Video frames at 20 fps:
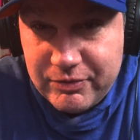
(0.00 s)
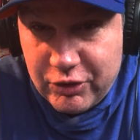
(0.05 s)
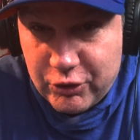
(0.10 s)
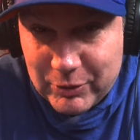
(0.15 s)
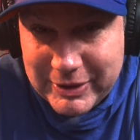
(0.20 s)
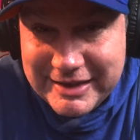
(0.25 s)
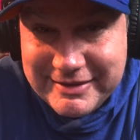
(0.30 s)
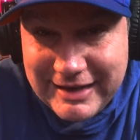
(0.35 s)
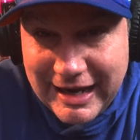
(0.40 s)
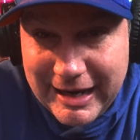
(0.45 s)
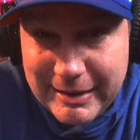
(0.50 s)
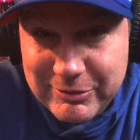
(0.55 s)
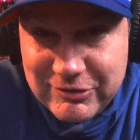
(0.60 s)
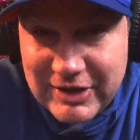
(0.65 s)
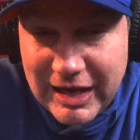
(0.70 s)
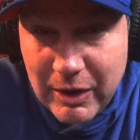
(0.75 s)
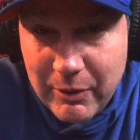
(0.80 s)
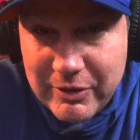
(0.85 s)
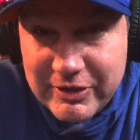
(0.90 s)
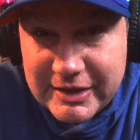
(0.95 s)
three times
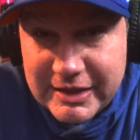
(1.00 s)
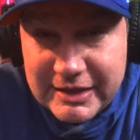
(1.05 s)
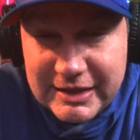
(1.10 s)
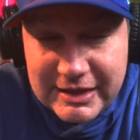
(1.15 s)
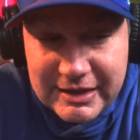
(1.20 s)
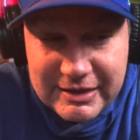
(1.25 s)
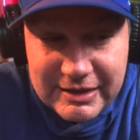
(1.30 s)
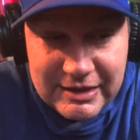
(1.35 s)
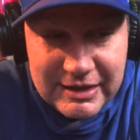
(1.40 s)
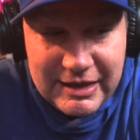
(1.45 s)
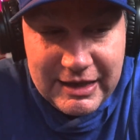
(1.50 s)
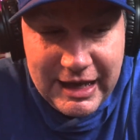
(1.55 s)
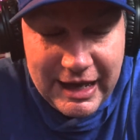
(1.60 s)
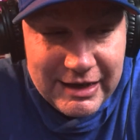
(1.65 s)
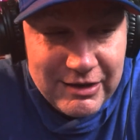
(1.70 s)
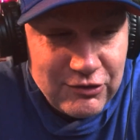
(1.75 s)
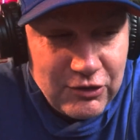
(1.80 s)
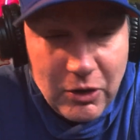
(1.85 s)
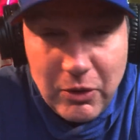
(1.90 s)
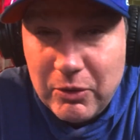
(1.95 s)
now in the
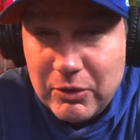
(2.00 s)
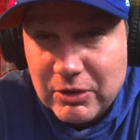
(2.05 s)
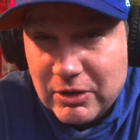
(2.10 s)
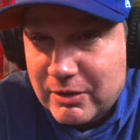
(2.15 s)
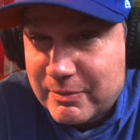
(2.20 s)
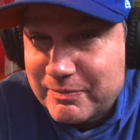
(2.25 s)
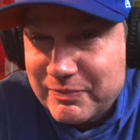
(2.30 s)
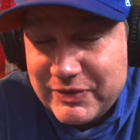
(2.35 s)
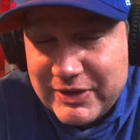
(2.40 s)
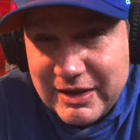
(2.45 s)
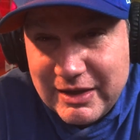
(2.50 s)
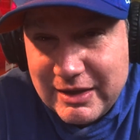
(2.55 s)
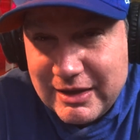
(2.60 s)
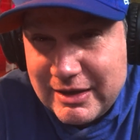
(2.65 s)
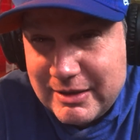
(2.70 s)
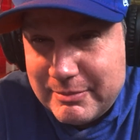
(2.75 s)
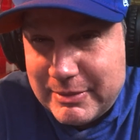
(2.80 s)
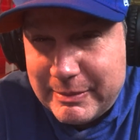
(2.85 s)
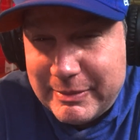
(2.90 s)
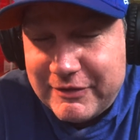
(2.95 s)
end zone or
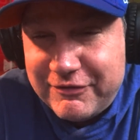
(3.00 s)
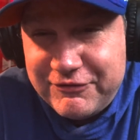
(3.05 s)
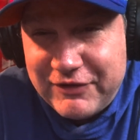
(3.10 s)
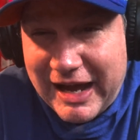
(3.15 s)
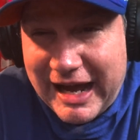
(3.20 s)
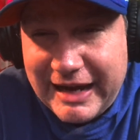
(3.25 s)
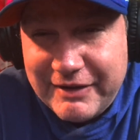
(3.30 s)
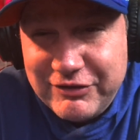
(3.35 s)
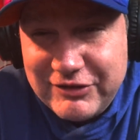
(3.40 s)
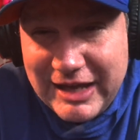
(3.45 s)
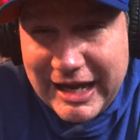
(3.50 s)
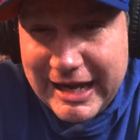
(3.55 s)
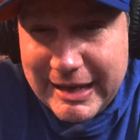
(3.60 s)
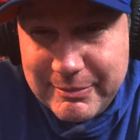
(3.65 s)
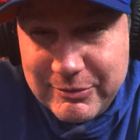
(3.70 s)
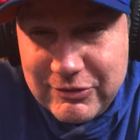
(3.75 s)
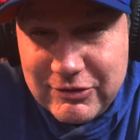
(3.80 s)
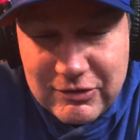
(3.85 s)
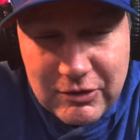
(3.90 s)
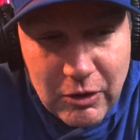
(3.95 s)
maybe five
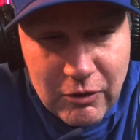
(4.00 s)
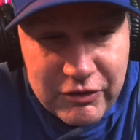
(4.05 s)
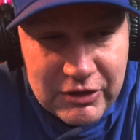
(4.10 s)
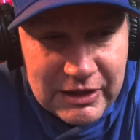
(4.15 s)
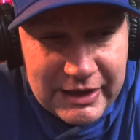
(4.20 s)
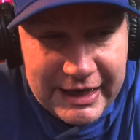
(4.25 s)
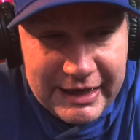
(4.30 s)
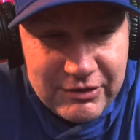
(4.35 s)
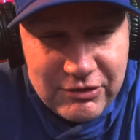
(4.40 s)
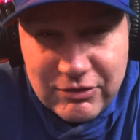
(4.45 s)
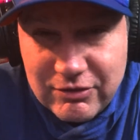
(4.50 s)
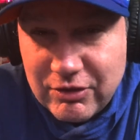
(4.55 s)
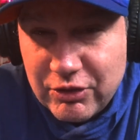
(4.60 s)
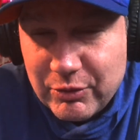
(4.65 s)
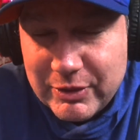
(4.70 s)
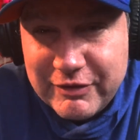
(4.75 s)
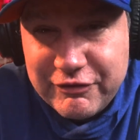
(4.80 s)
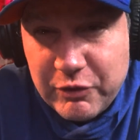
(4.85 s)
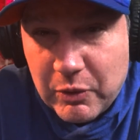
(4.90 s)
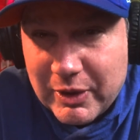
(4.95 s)
times over the last
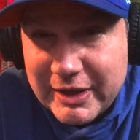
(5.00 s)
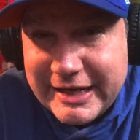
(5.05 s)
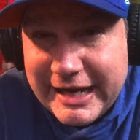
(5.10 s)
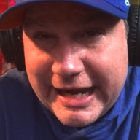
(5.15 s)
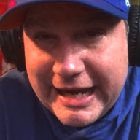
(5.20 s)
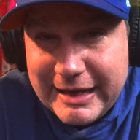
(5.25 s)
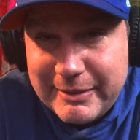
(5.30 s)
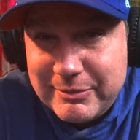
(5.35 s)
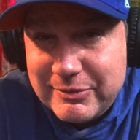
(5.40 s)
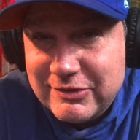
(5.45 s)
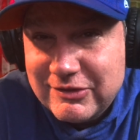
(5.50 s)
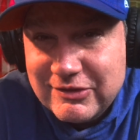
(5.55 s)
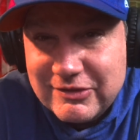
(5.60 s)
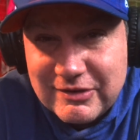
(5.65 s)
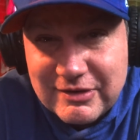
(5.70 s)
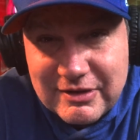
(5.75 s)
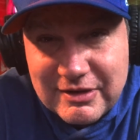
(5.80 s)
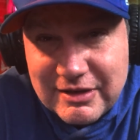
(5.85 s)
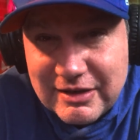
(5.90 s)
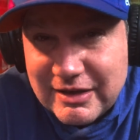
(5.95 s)
three, four games
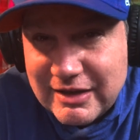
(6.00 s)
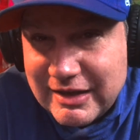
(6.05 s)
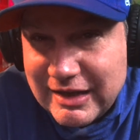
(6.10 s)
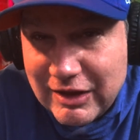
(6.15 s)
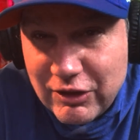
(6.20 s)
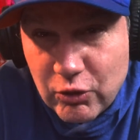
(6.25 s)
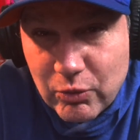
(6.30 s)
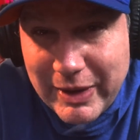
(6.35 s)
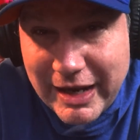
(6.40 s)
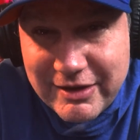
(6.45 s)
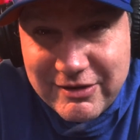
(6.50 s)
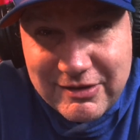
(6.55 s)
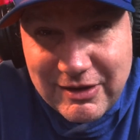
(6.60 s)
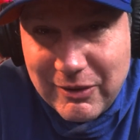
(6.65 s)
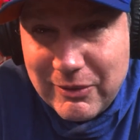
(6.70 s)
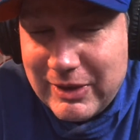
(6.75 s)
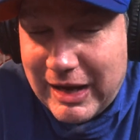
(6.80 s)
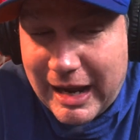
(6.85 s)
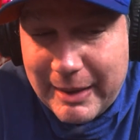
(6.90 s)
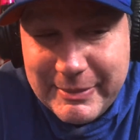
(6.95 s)
in the red
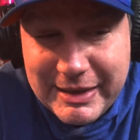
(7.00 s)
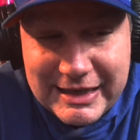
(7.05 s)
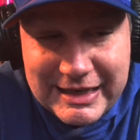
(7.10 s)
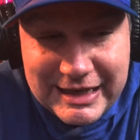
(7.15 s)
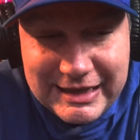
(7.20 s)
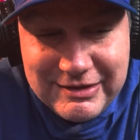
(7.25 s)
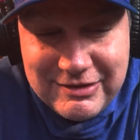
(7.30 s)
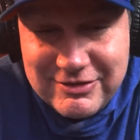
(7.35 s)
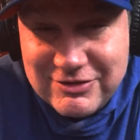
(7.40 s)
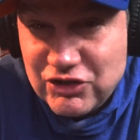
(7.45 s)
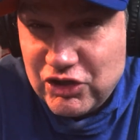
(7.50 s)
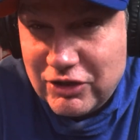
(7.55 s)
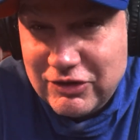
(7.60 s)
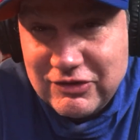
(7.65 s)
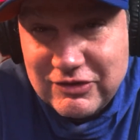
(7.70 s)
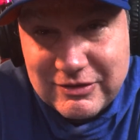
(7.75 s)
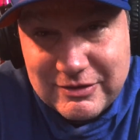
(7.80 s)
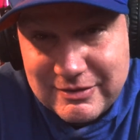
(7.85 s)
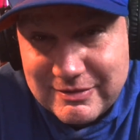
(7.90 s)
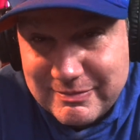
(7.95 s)
zone. I mean, it's
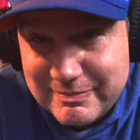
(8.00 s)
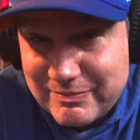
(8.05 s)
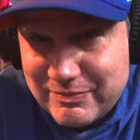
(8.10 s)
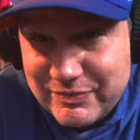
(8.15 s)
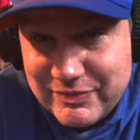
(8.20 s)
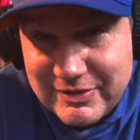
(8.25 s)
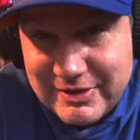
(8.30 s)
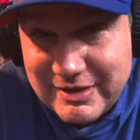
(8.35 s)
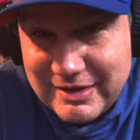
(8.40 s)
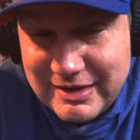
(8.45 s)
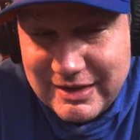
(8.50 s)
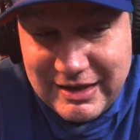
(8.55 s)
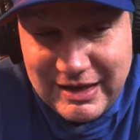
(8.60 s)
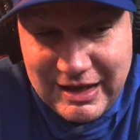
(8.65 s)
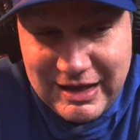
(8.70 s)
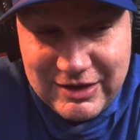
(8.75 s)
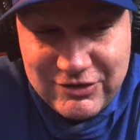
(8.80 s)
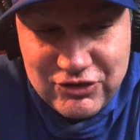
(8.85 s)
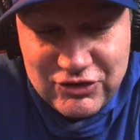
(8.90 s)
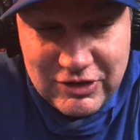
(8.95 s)
just,
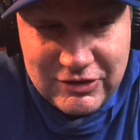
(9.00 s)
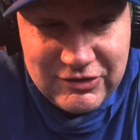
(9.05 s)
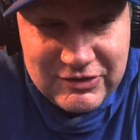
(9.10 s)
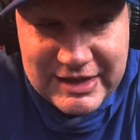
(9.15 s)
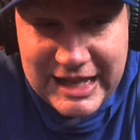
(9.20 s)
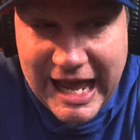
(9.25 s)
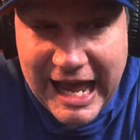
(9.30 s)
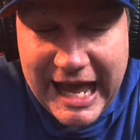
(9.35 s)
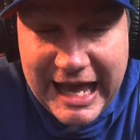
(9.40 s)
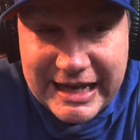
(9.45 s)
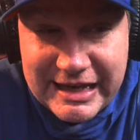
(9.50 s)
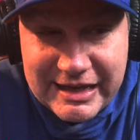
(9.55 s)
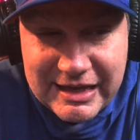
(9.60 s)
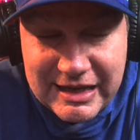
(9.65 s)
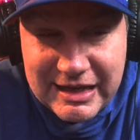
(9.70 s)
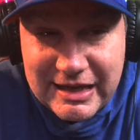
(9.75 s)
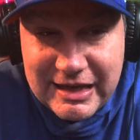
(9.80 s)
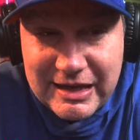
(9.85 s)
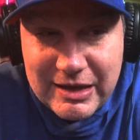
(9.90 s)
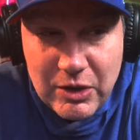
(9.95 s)
it's just not
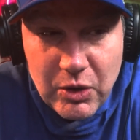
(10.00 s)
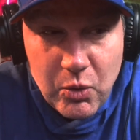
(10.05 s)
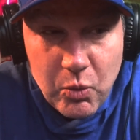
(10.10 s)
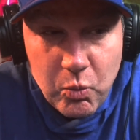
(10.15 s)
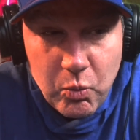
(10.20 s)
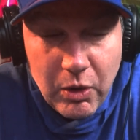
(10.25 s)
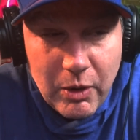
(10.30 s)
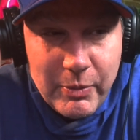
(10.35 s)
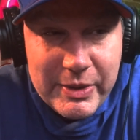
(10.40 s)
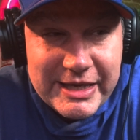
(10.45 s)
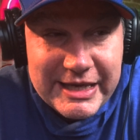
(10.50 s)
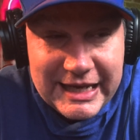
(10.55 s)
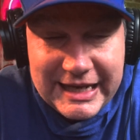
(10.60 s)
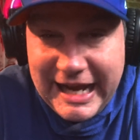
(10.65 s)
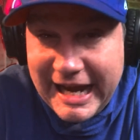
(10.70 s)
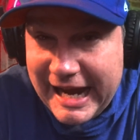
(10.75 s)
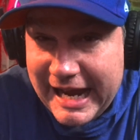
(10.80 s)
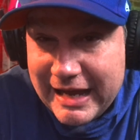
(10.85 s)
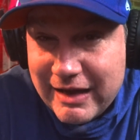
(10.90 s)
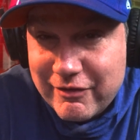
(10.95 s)
what we can
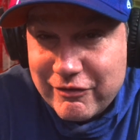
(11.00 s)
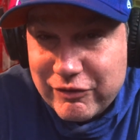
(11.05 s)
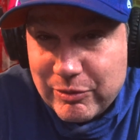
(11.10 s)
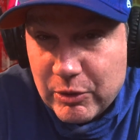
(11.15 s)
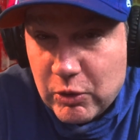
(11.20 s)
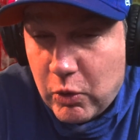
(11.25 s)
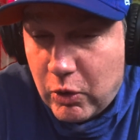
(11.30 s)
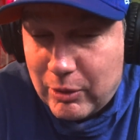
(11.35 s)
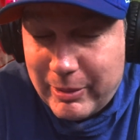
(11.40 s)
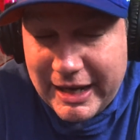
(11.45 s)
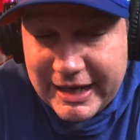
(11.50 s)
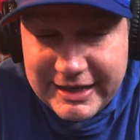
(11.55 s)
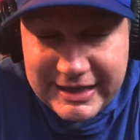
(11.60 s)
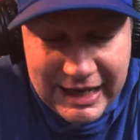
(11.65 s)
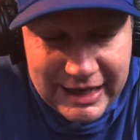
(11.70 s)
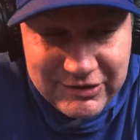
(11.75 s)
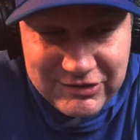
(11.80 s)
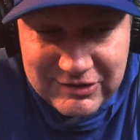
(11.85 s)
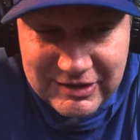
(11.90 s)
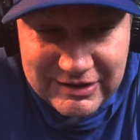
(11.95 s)
have from a quarterback.
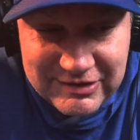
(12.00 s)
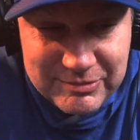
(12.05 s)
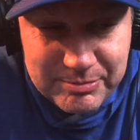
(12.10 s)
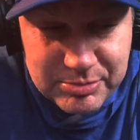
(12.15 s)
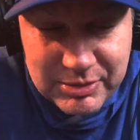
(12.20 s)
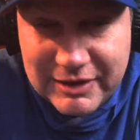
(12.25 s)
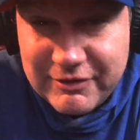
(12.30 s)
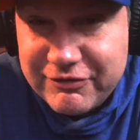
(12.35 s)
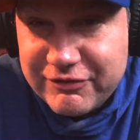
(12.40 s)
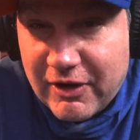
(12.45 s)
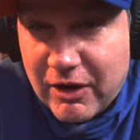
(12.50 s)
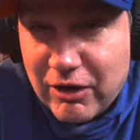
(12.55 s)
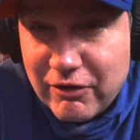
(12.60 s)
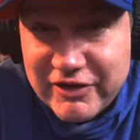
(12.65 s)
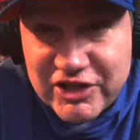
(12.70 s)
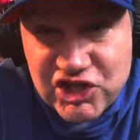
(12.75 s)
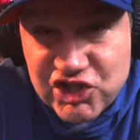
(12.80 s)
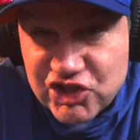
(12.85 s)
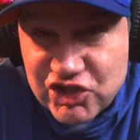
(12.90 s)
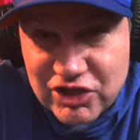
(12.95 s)
Yes, he's Brett
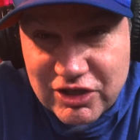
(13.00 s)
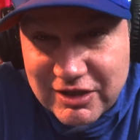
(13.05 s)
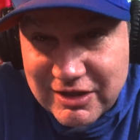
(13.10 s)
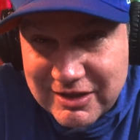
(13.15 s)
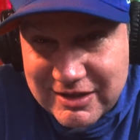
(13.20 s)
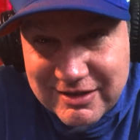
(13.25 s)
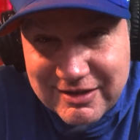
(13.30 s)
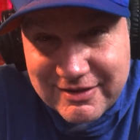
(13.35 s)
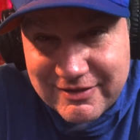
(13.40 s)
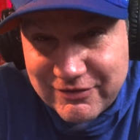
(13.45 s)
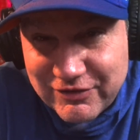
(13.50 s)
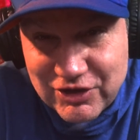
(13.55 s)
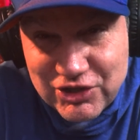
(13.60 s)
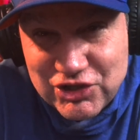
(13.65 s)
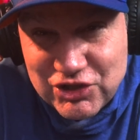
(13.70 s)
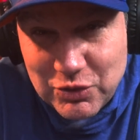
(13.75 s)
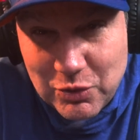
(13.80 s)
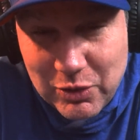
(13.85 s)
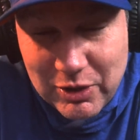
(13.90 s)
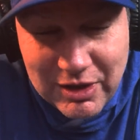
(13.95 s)
Favre-ish for
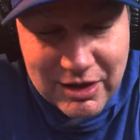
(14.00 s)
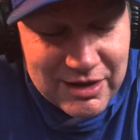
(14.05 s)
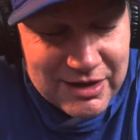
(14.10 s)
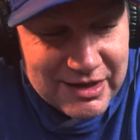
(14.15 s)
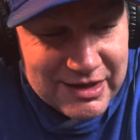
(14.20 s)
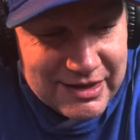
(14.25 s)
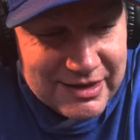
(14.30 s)
sure.